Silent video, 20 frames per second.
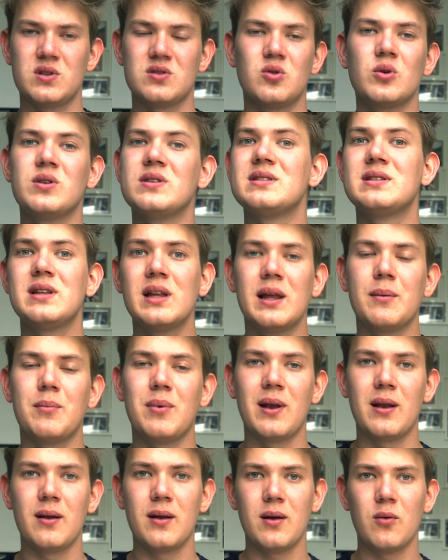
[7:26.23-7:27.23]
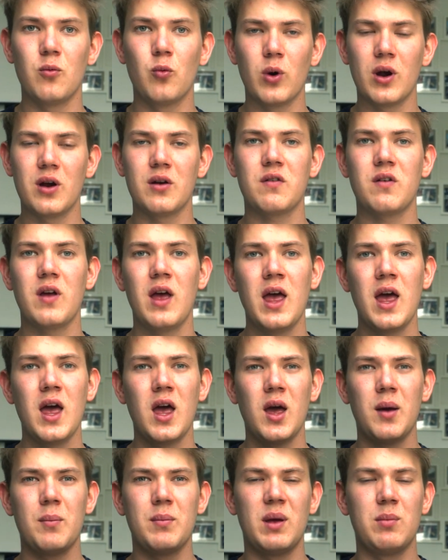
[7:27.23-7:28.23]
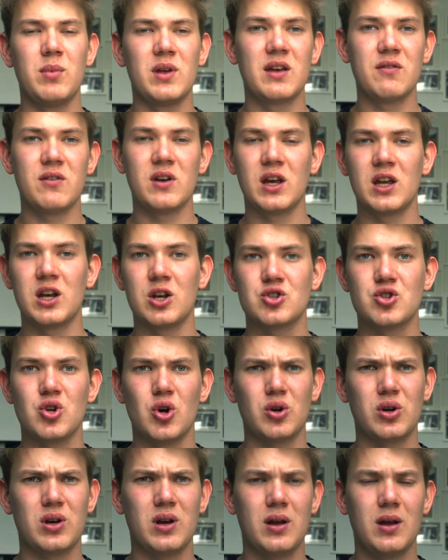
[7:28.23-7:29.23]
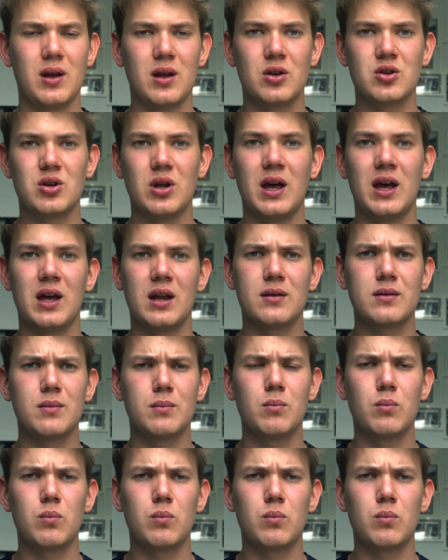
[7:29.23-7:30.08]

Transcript: So it's still worth maybe giving it a shot at